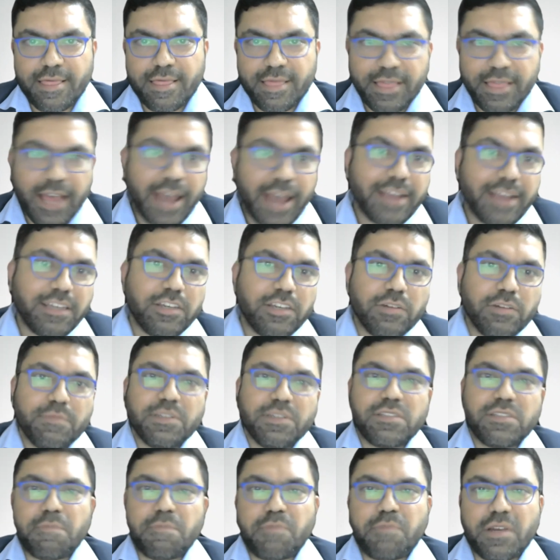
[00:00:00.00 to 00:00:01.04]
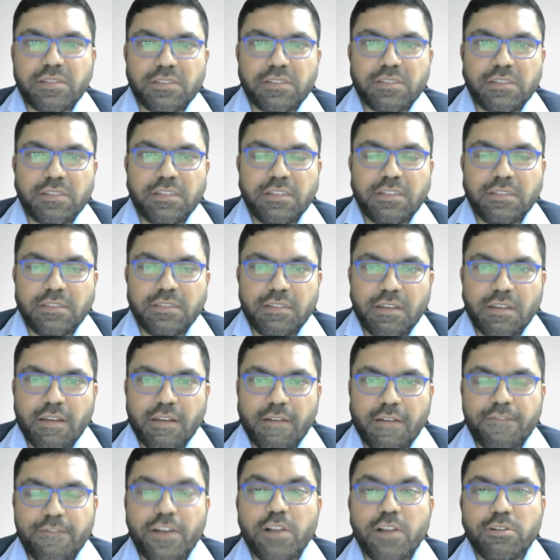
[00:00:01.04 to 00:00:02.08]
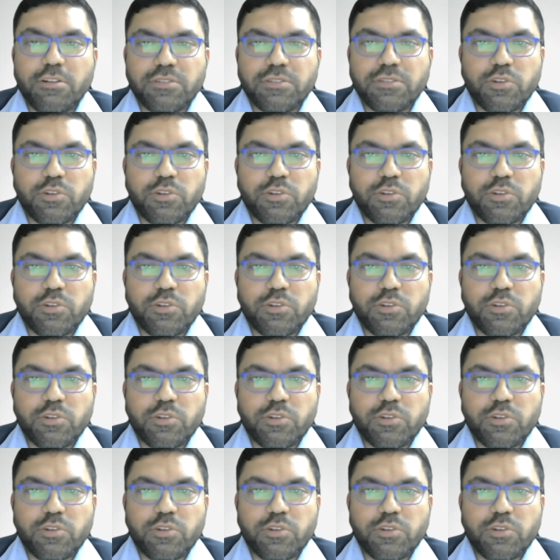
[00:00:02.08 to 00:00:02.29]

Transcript: Thank you, Mr. President, fellow